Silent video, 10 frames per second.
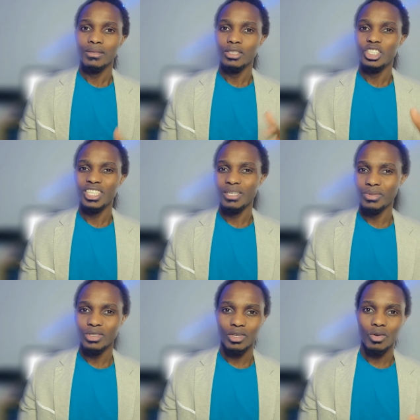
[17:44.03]

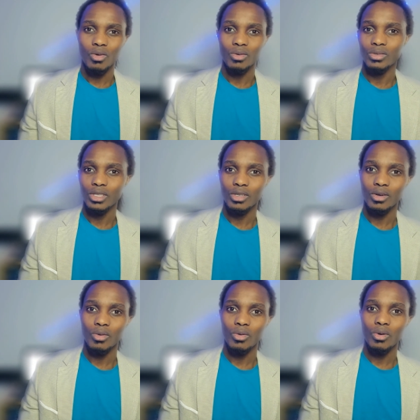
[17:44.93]
chips, and
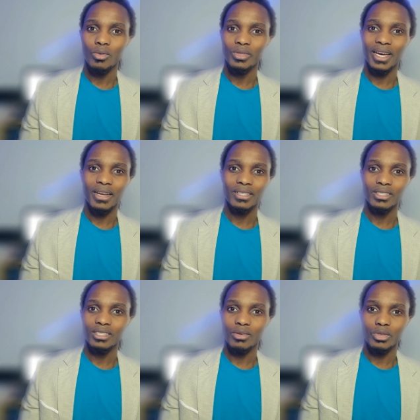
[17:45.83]
all the
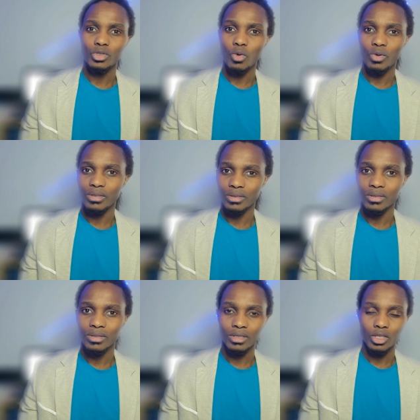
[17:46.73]
unnecessary
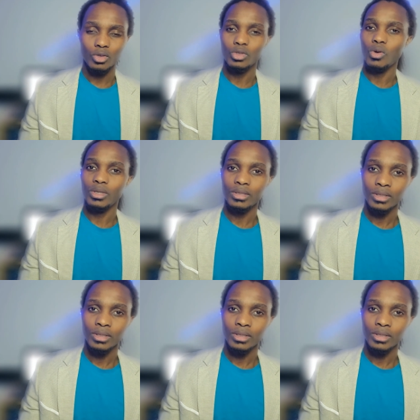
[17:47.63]
sodas,